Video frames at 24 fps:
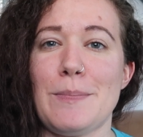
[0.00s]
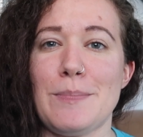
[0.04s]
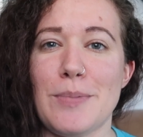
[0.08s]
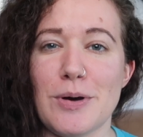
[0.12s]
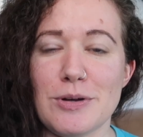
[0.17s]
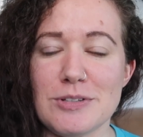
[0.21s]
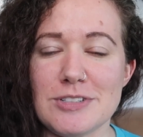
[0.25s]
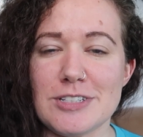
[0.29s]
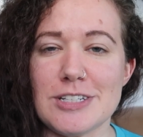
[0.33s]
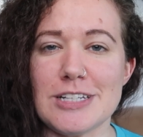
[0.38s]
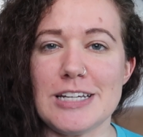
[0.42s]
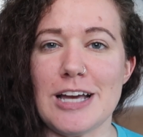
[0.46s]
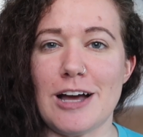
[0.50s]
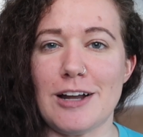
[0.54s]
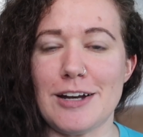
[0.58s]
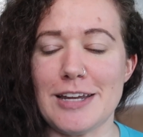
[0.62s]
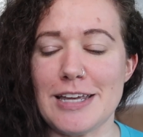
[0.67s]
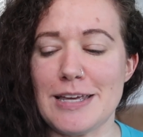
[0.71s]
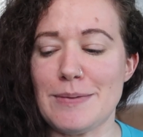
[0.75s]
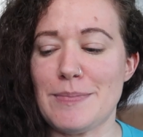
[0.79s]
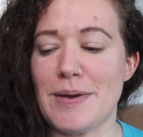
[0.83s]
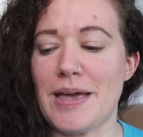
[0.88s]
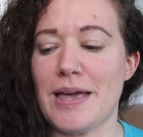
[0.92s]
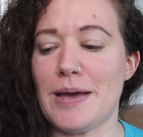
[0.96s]
mostly on
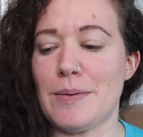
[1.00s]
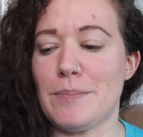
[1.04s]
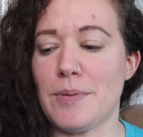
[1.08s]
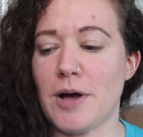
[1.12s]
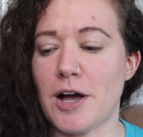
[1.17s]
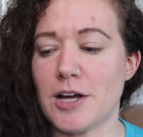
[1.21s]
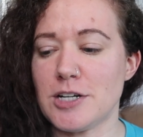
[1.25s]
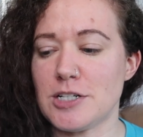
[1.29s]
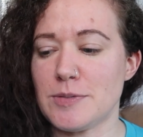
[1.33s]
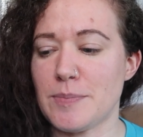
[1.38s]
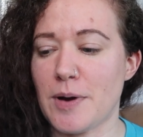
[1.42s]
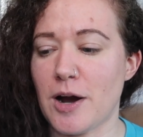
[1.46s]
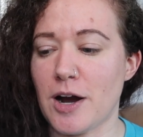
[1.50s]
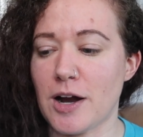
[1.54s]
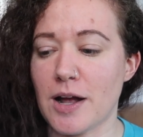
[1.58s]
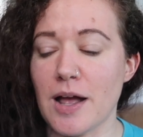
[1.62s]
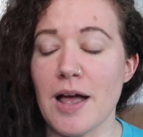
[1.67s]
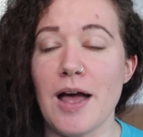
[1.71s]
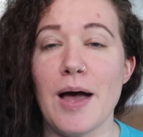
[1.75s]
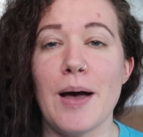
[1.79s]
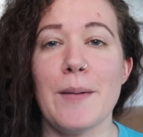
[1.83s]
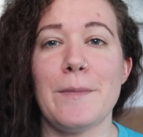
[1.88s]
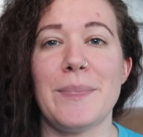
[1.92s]
eBay and Poshmark,